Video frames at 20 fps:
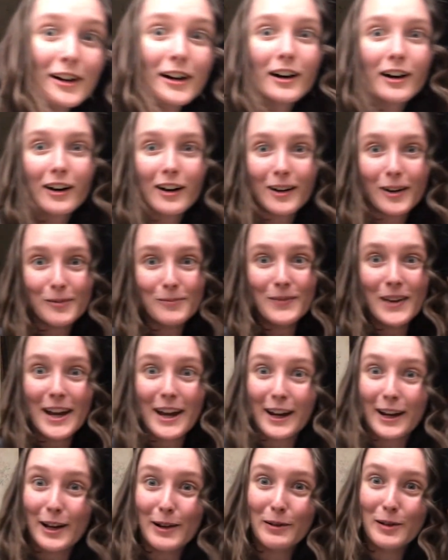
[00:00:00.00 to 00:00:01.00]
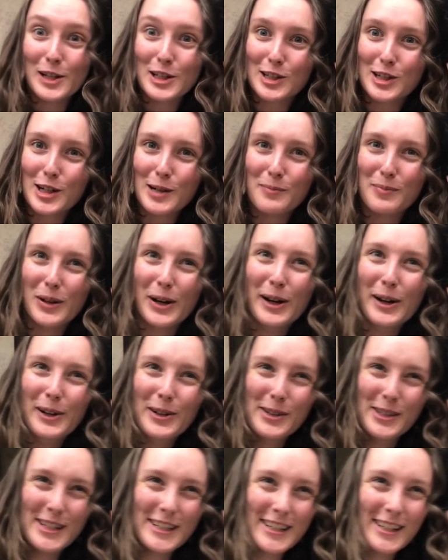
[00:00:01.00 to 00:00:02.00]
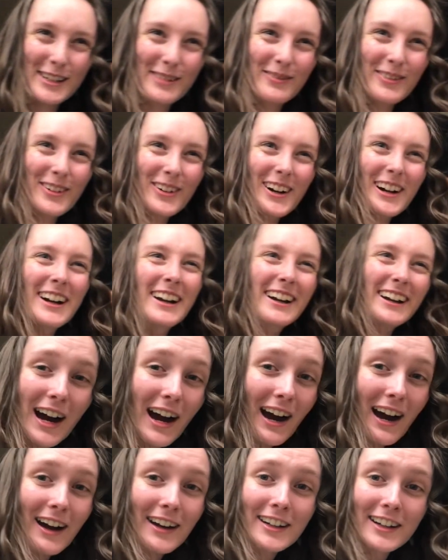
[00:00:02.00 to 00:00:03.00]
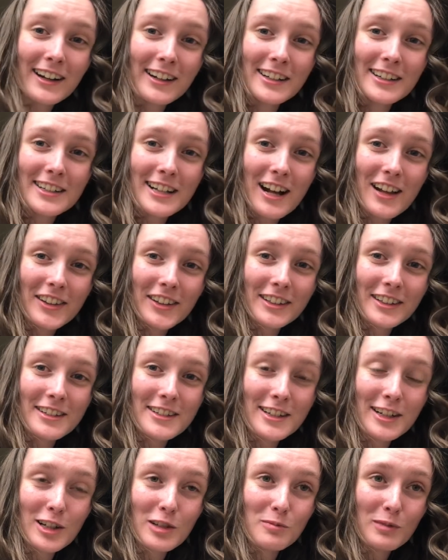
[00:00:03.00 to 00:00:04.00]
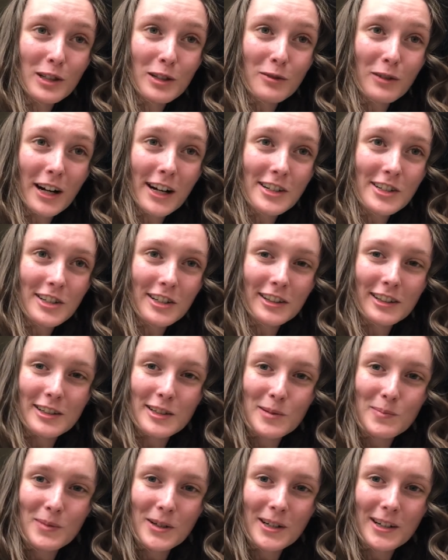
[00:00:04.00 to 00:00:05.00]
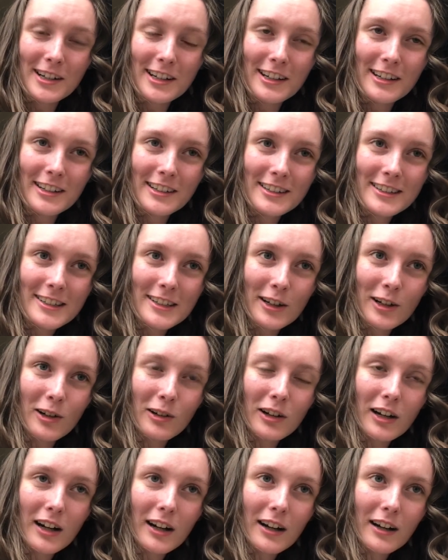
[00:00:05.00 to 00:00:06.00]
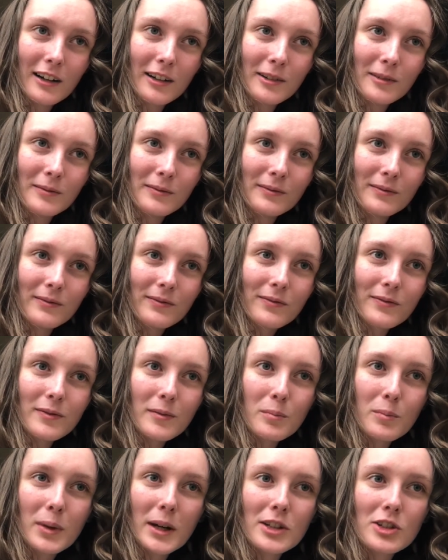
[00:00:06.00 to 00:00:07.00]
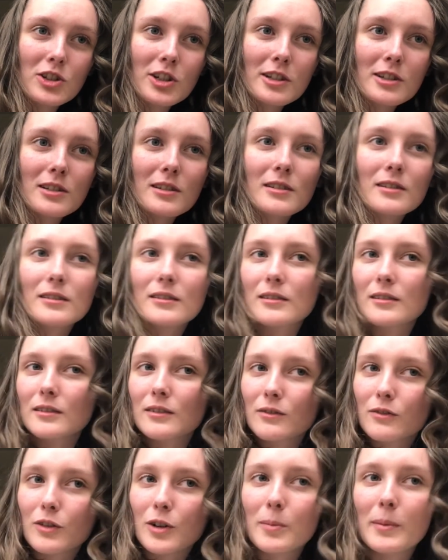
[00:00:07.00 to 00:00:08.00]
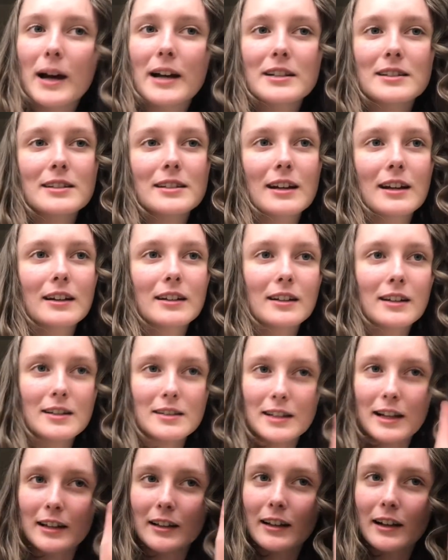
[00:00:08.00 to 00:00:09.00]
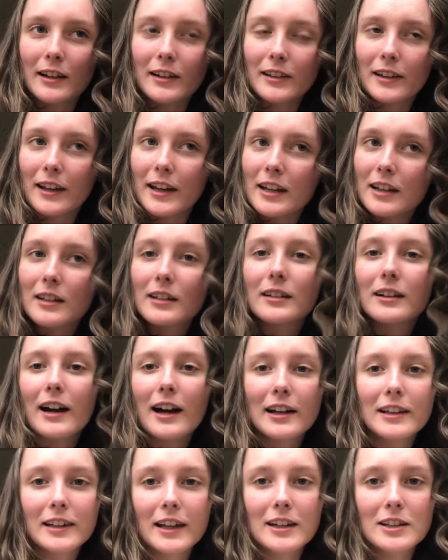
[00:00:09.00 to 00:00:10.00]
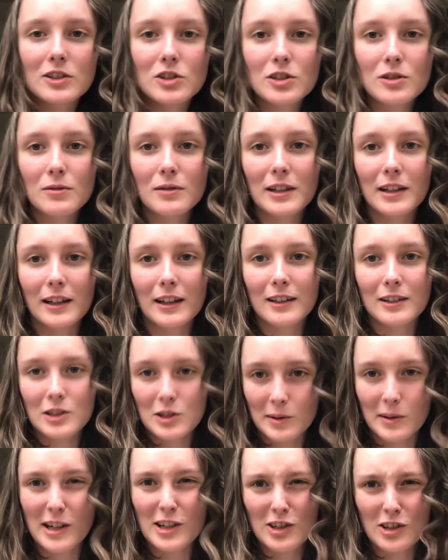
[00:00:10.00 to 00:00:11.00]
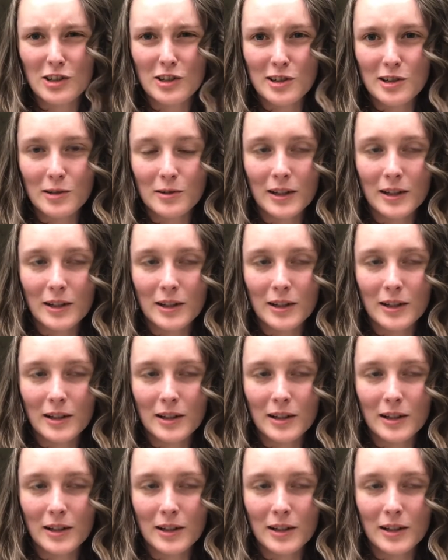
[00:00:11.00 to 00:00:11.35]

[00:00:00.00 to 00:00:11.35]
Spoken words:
oh man, I wish she posted more. I kind of doubt that there's anybody watching this, period. So, but just for my sake, because I like doing it, so I should do